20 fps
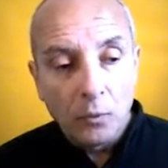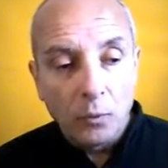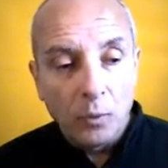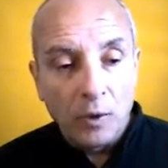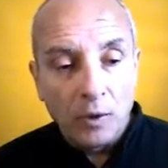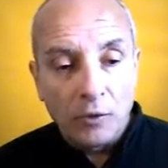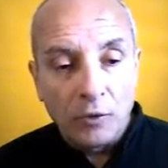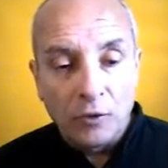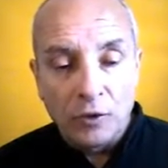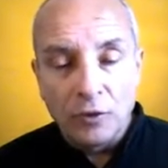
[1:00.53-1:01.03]

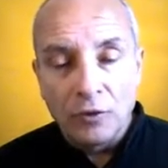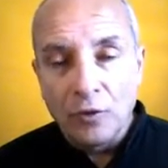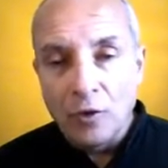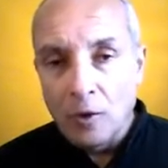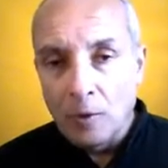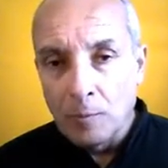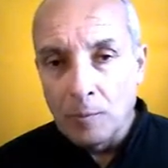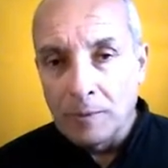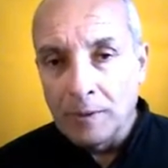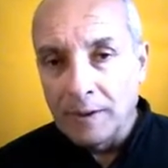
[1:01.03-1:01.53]
which is
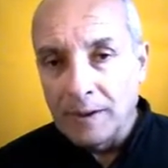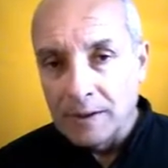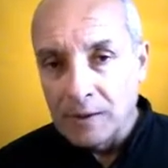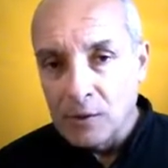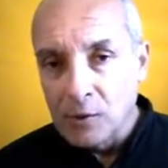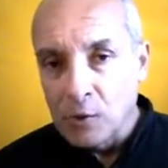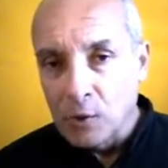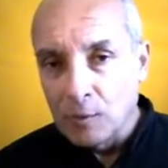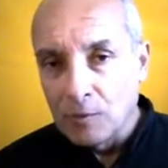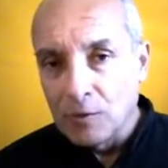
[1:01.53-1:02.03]
commonly
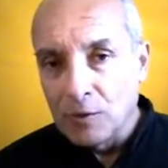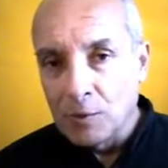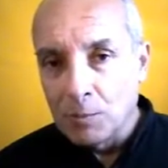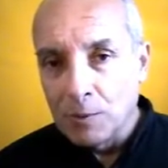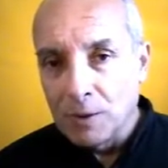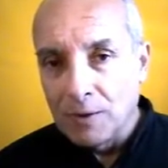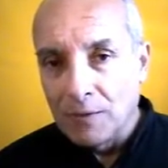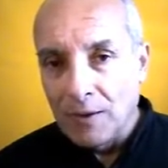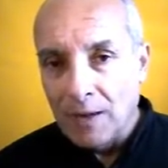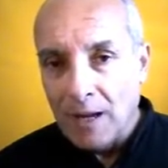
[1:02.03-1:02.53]
assumed to
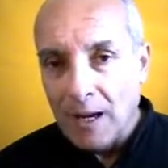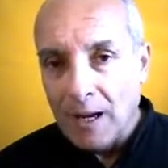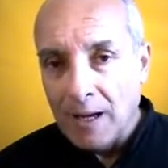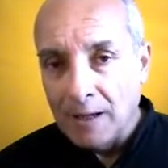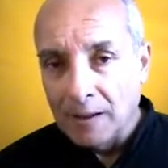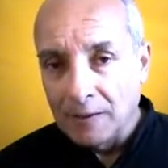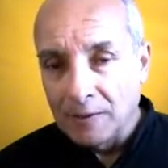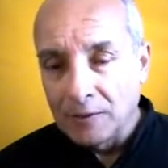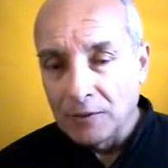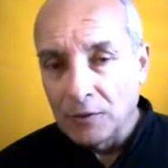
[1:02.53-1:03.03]
be the
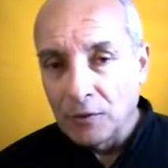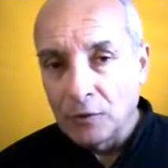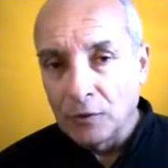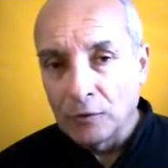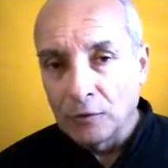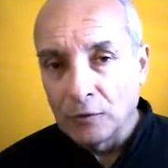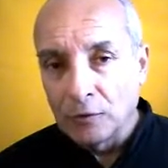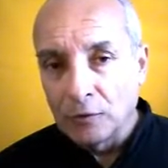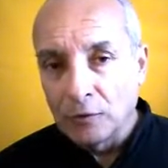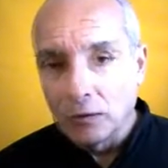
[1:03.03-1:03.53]
island
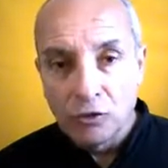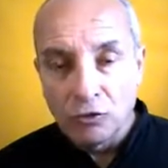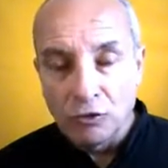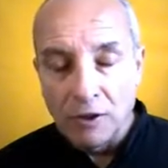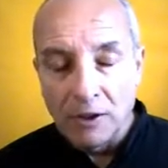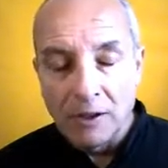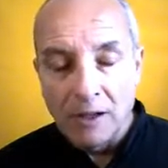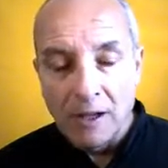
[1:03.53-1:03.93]
of Sri